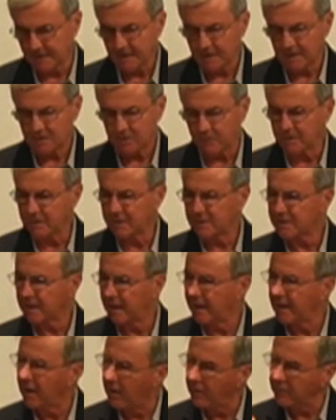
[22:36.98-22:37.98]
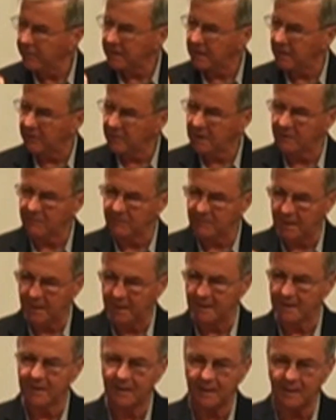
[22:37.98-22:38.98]
So at least I know that they're given
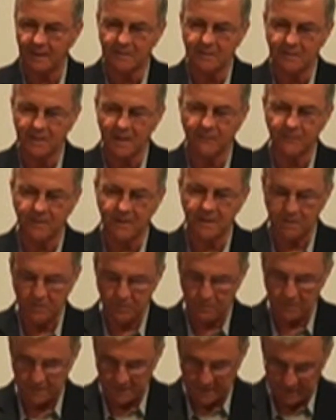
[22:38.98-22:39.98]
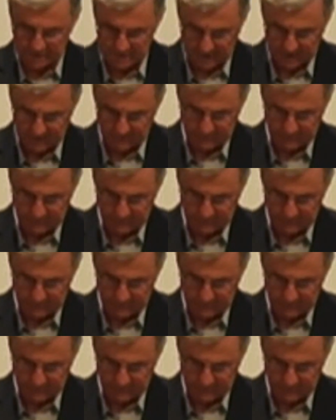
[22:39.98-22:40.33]
a definite unity-type